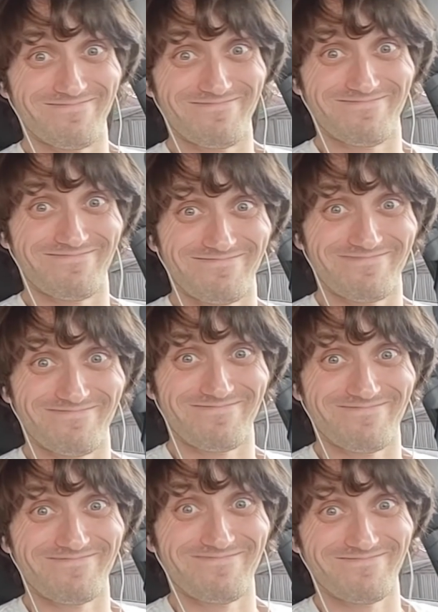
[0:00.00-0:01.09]

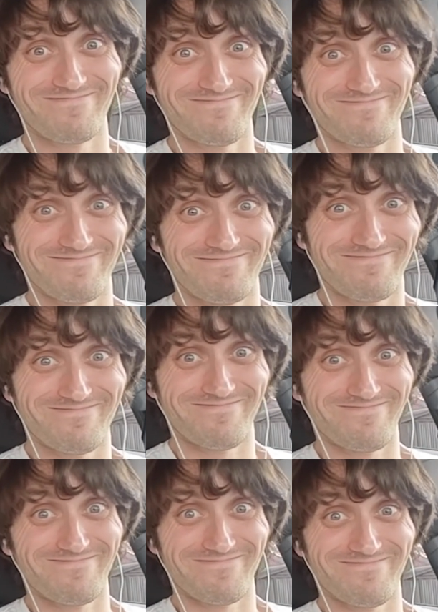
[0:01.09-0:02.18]

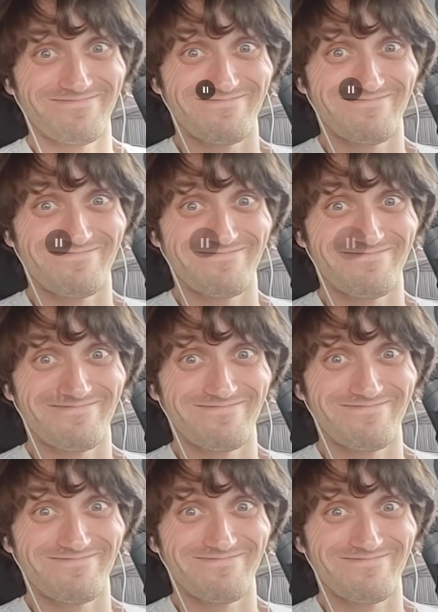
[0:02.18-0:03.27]

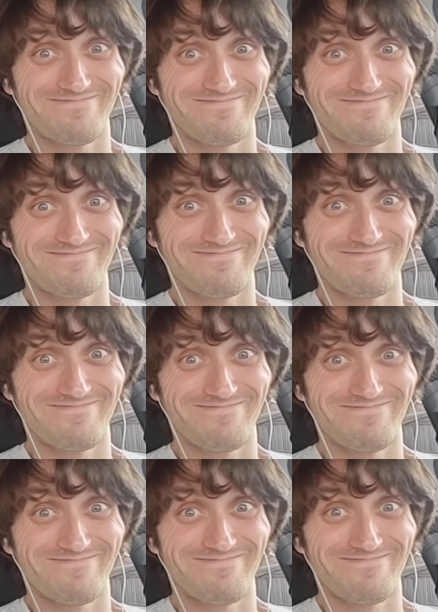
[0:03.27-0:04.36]

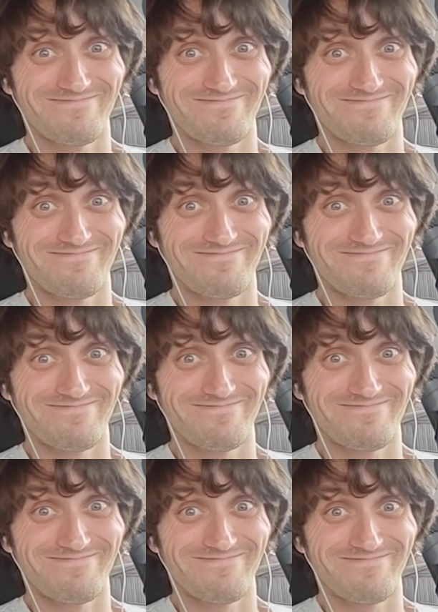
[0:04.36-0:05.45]

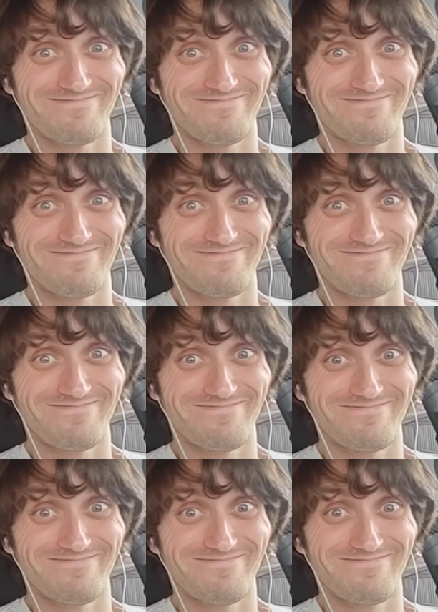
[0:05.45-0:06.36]
This person isn't speaking.